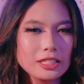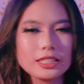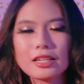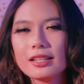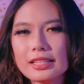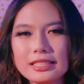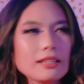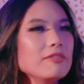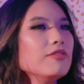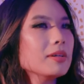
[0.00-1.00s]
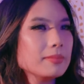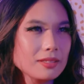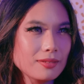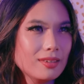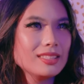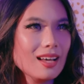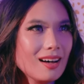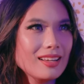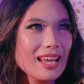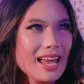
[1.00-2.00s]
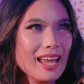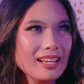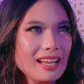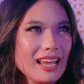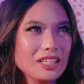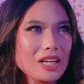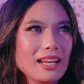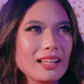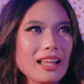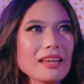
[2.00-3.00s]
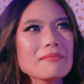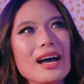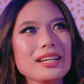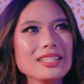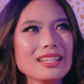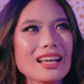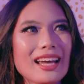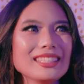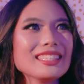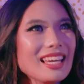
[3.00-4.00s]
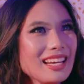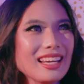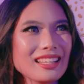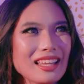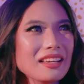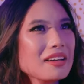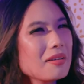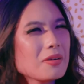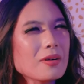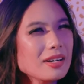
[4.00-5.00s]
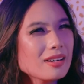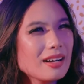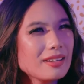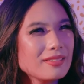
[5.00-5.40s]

just listen to film scores on end and try to like imagine ice skating like choreograph